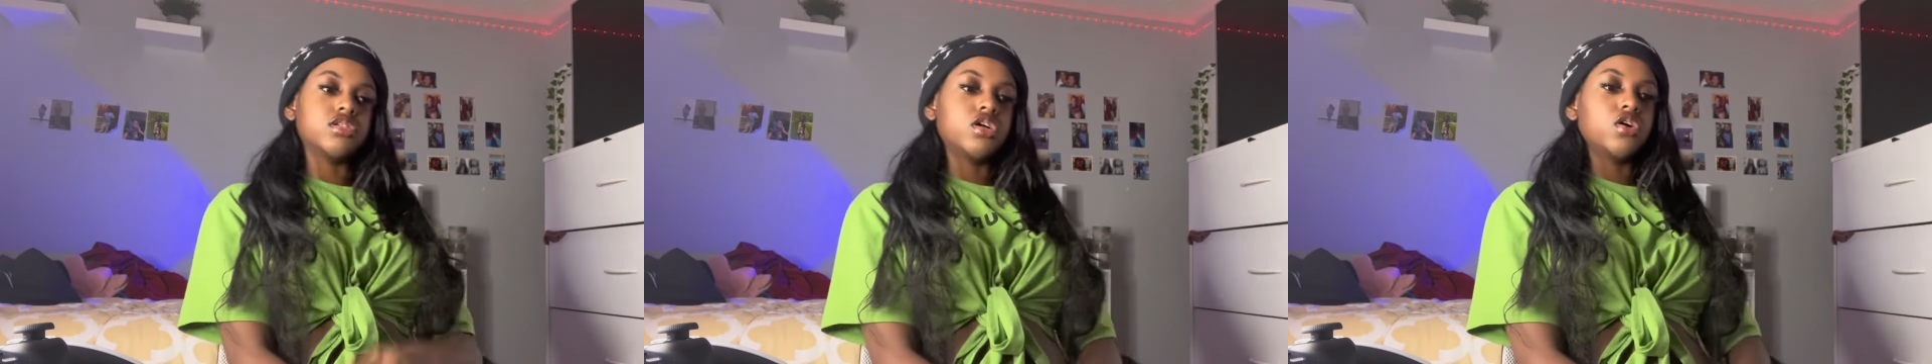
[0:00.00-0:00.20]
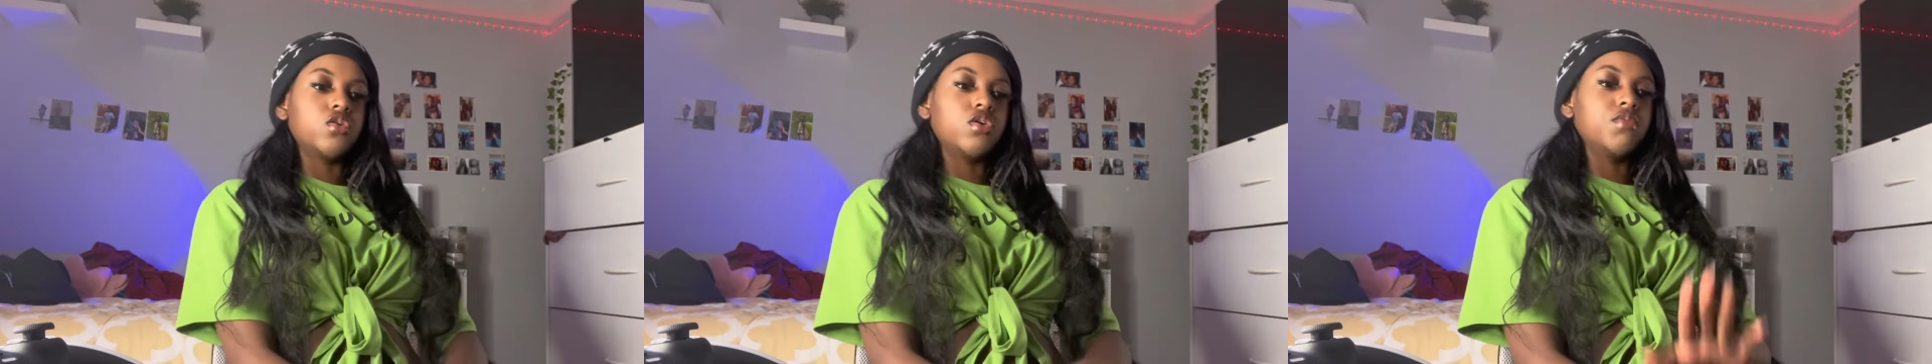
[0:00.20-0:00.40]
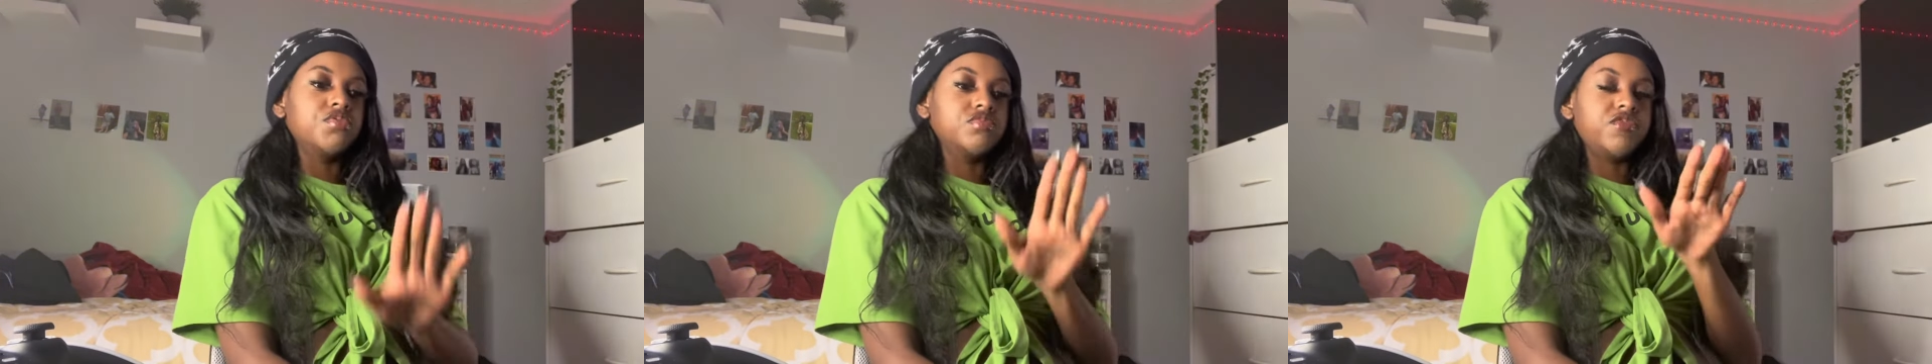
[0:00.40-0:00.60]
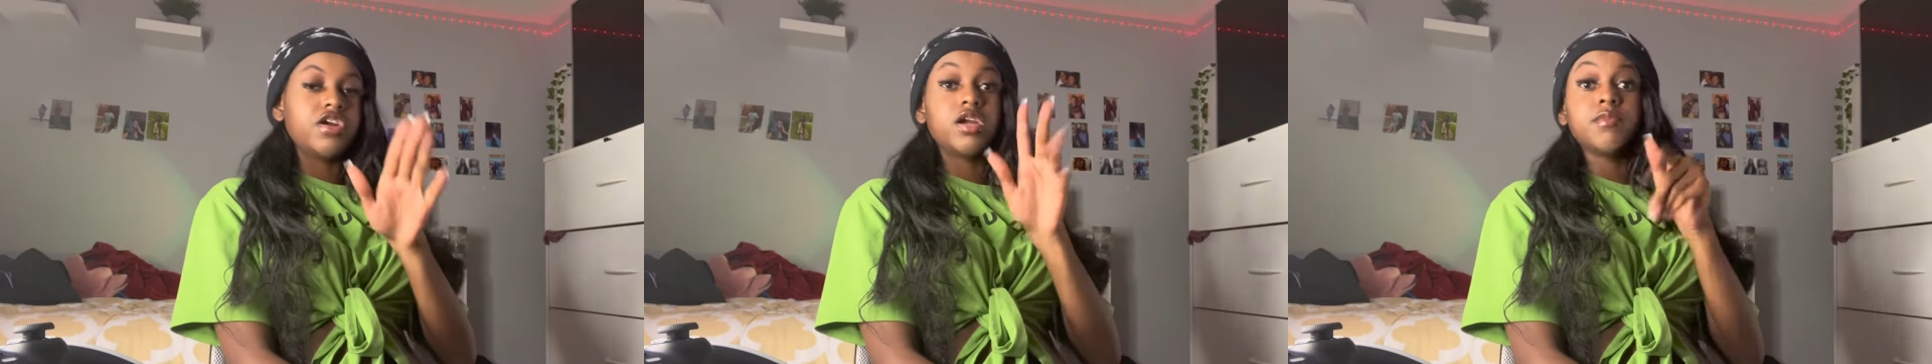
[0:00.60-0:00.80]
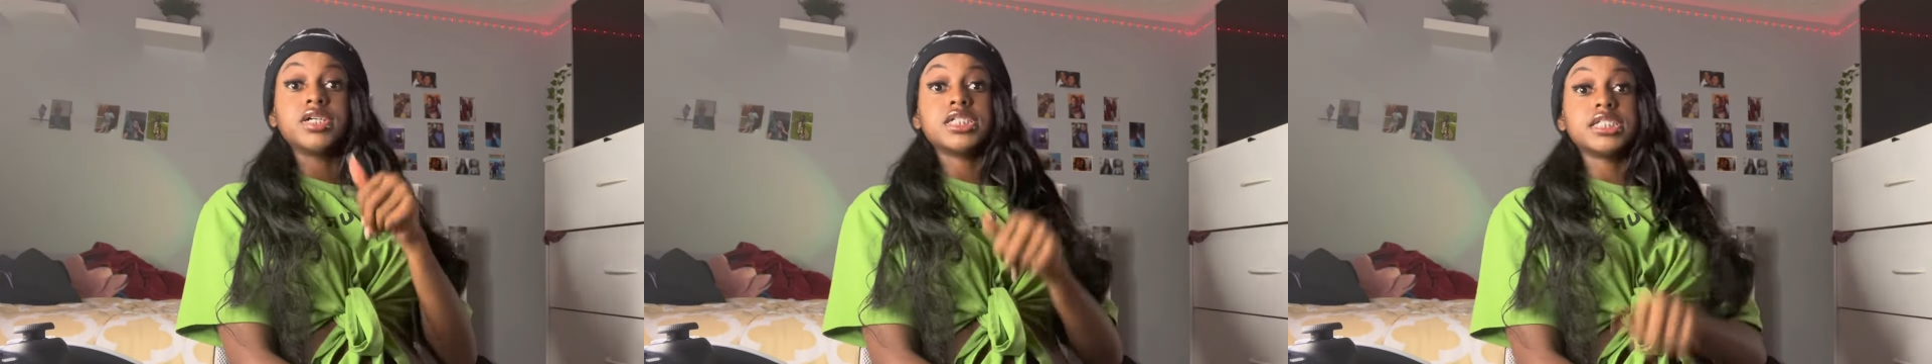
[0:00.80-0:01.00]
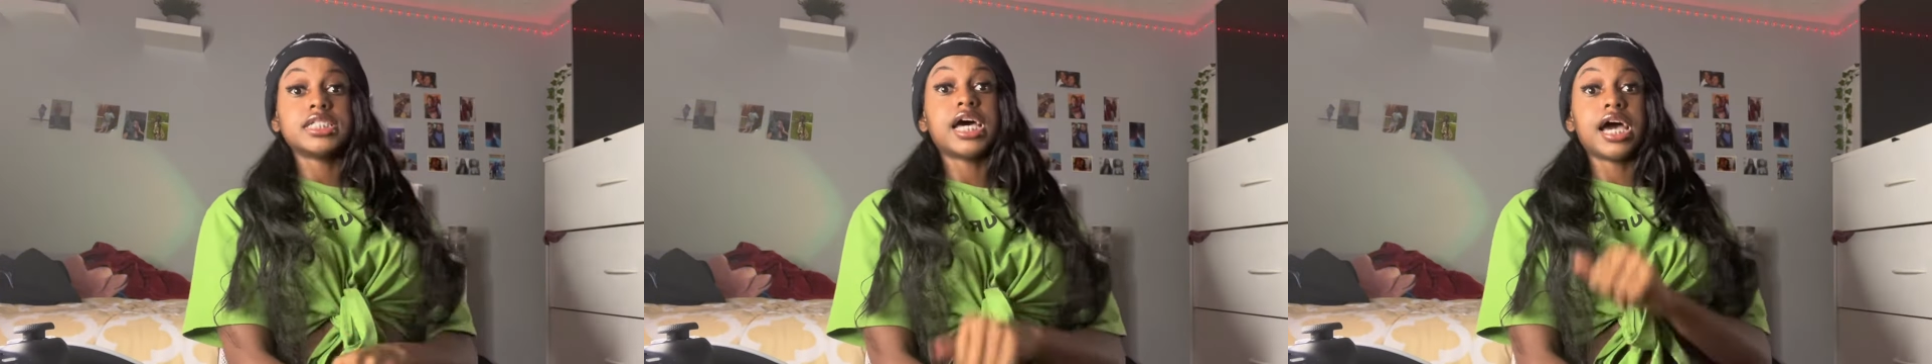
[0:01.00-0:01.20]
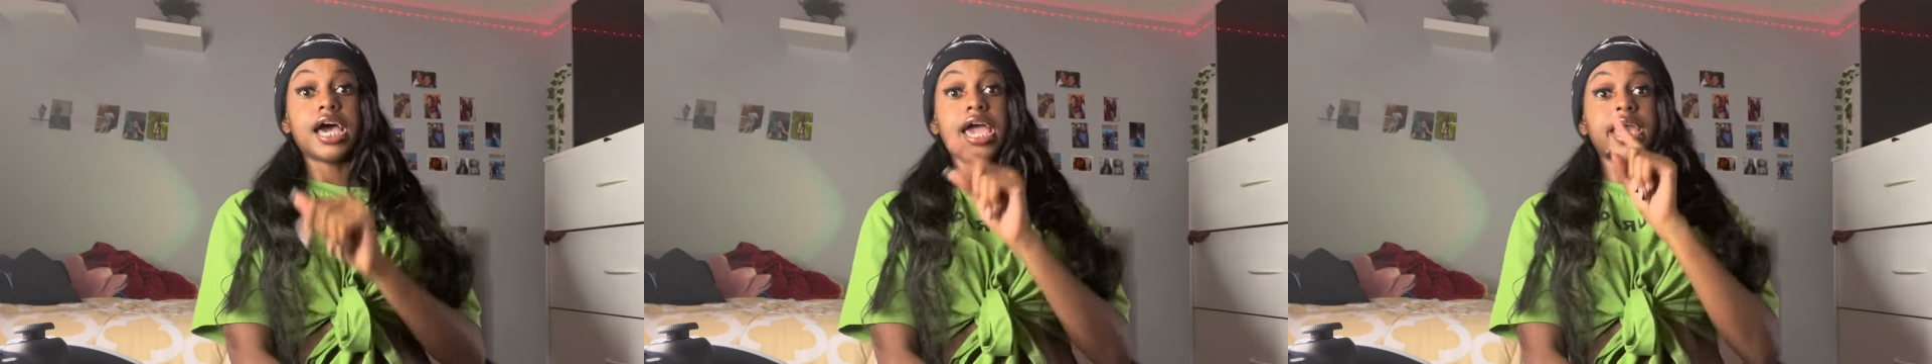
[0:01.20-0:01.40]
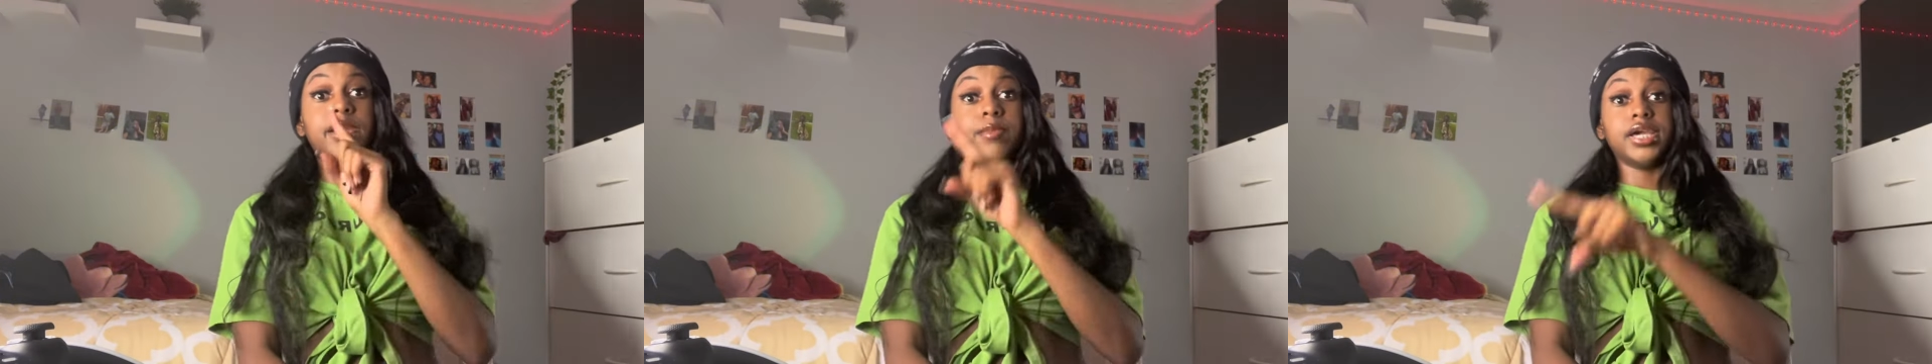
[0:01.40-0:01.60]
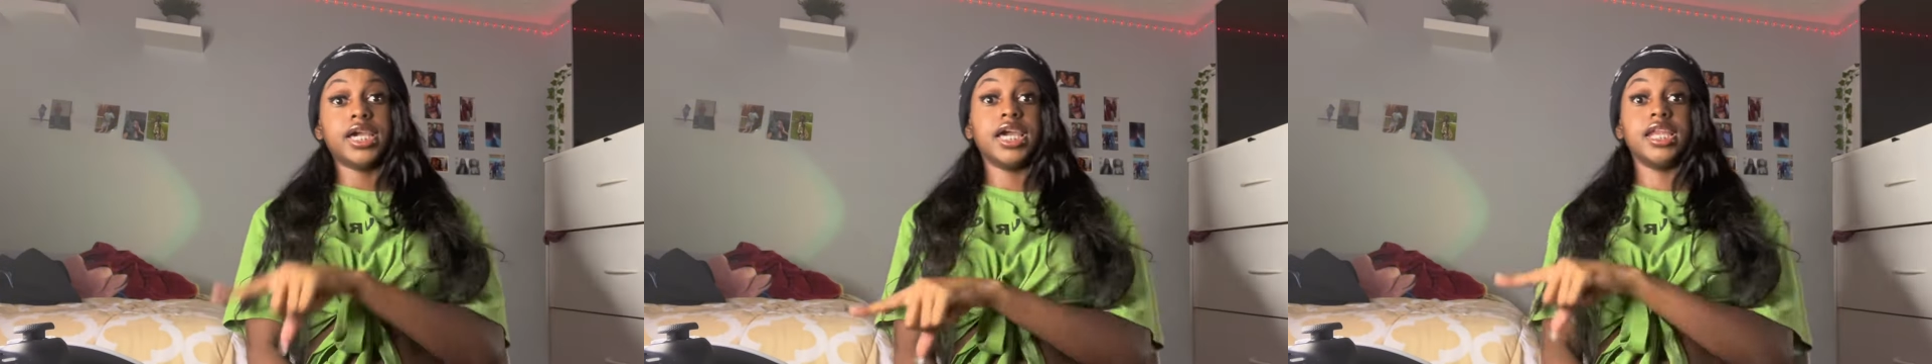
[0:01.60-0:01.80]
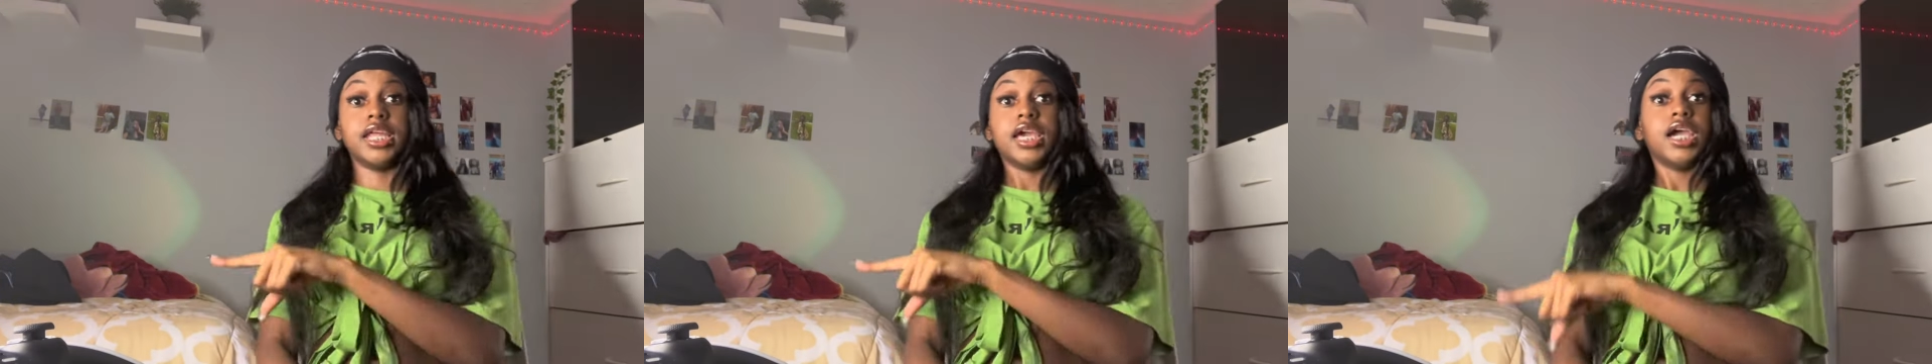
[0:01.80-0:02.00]
No, it was very much a tie in the
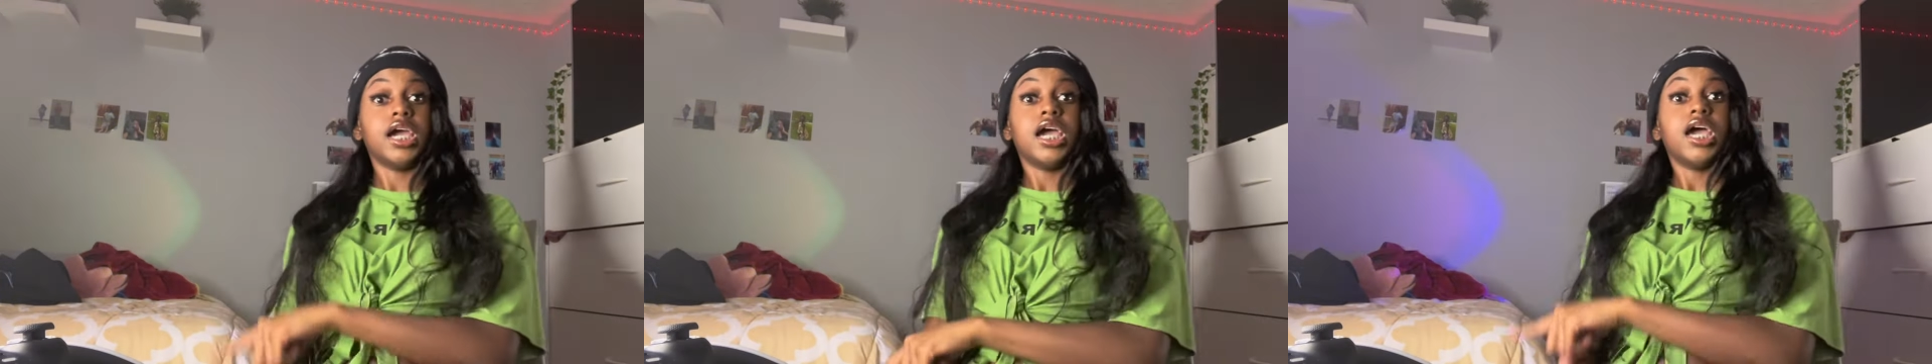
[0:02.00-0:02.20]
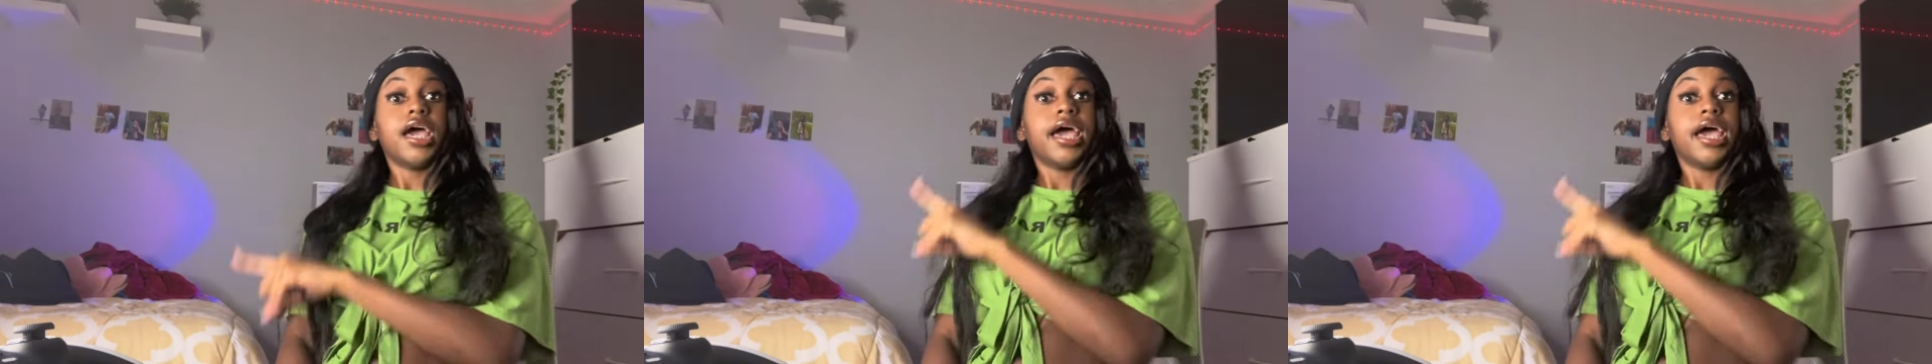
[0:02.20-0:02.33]
beginning.